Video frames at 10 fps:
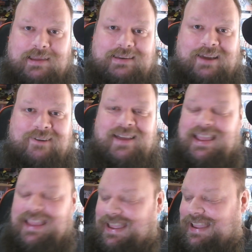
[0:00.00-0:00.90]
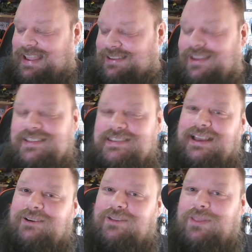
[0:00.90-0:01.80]
Now, it turns
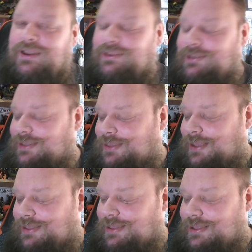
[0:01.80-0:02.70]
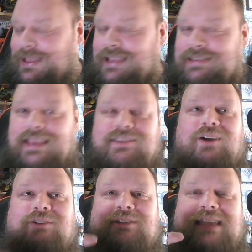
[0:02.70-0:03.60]
out that these things
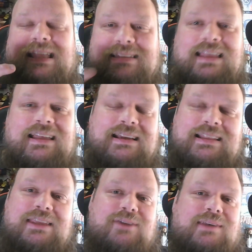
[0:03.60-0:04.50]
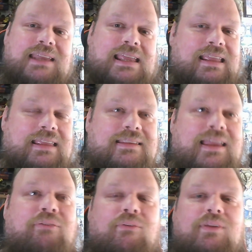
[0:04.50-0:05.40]
aren't entirely unique.
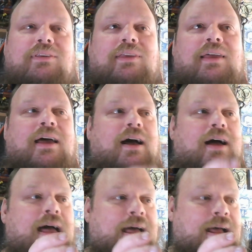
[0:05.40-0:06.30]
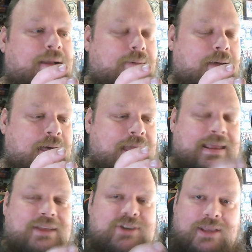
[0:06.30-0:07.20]
Different
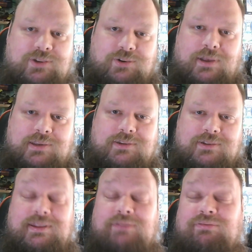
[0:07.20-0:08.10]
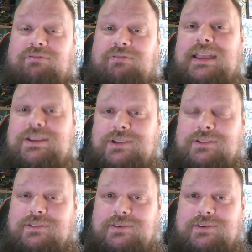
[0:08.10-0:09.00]
NHS trusts, different
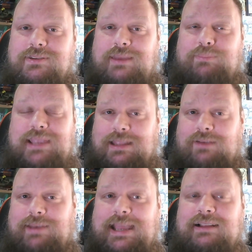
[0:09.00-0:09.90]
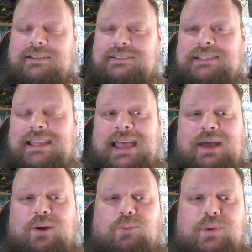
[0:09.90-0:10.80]
regions, in particular in England,
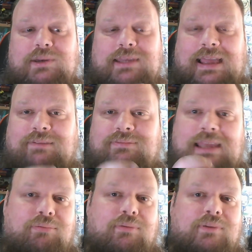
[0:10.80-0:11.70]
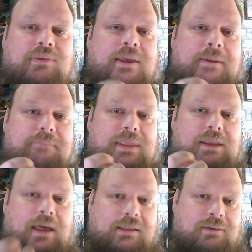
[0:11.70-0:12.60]
would have different
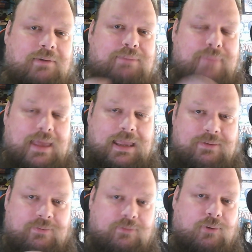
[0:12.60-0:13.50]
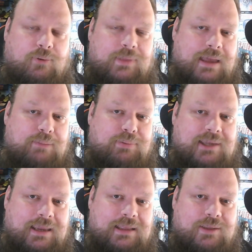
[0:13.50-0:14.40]
cutlery made for their
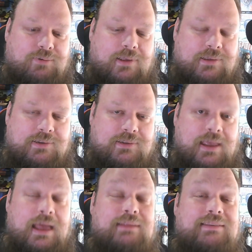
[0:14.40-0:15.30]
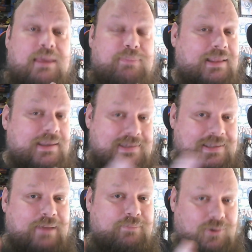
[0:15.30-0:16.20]
particular trust, typically
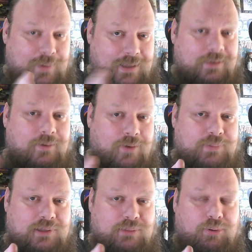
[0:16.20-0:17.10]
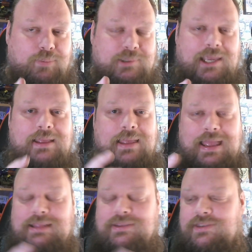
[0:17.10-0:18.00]
stamped with hospital property
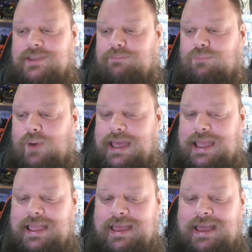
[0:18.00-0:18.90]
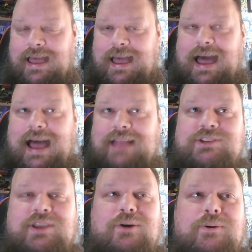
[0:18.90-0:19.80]
in some way. And
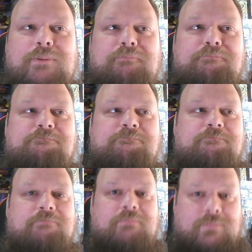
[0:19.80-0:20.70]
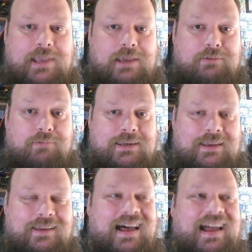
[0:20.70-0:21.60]
so, dear
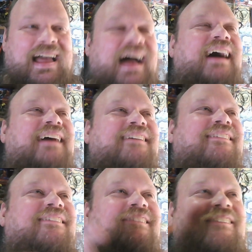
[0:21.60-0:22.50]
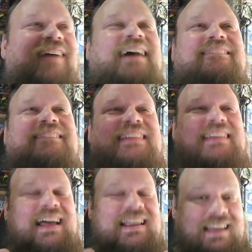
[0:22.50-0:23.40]
reader, I have found
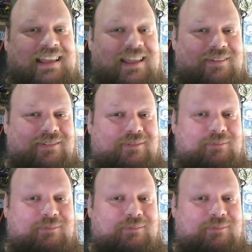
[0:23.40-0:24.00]
a knife.